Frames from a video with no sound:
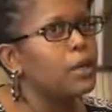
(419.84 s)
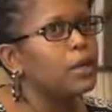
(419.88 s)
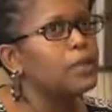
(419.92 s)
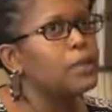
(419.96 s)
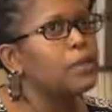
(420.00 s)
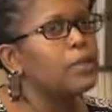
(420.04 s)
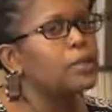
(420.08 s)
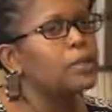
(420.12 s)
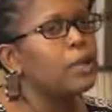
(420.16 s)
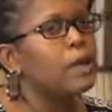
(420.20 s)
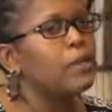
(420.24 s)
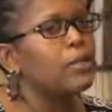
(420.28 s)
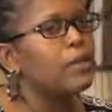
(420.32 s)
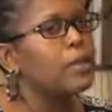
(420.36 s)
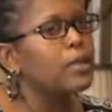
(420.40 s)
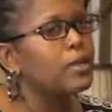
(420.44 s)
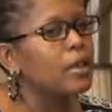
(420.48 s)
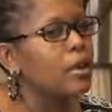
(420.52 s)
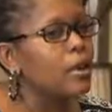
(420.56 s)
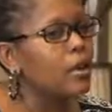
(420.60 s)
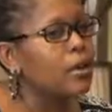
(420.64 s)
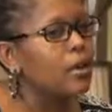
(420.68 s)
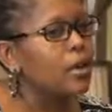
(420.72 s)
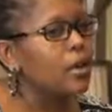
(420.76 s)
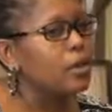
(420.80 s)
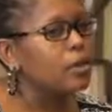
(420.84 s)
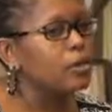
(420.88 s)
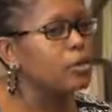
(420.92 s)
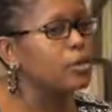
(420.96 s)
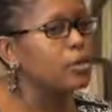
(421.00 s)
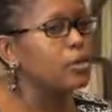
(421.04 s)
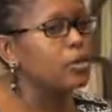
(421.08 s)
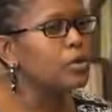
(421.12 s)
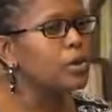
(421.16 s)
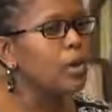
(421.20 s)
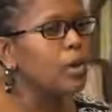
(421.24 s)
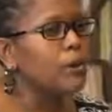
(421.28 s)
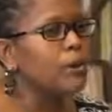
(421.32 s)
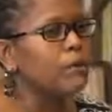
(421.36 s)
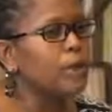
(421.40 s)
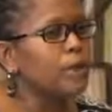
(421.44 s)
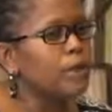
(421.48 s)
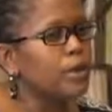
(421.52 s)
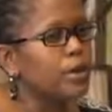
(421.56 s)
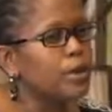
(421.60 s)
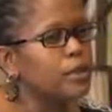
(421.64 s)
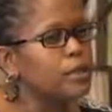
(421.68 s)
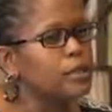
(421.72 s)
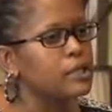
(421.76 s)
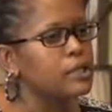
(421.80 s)
But I think the issue now
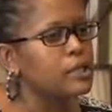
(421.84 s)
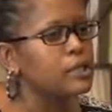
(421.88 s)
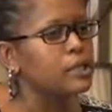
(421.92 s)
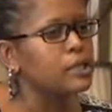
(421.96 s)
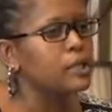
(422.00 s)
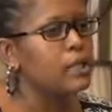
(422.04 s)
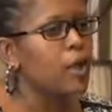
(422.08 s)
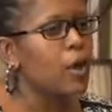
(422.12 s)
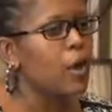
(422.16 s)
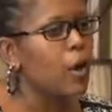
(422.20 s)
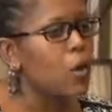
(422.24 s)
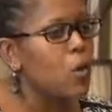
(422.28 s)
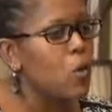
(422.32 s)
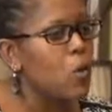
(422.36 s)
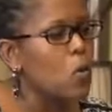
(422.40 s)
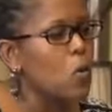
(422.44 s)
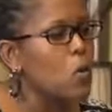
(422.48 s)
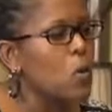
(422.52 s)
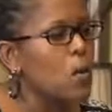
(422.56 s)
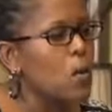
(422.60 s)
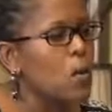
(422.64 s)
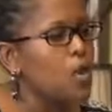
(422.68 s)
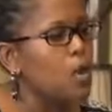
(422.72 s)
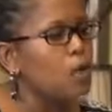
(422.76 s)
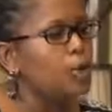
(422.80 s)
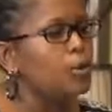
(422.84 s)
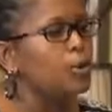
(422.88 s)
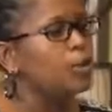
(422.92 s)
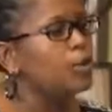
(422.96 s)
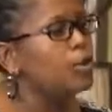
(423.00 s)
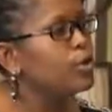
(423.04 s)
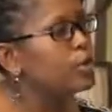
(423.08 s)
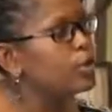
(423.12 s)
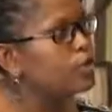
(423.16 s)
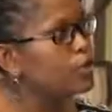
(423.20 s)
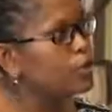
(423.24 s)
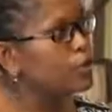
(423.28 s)
for us is how do these